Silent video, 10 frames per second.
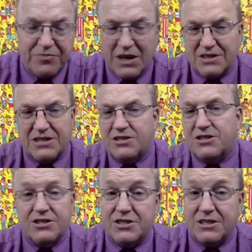Ascension
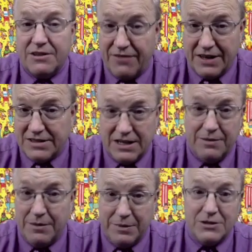is just a fancy name
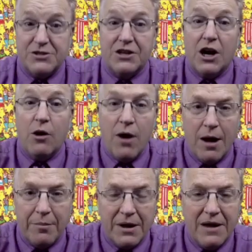that means to go up.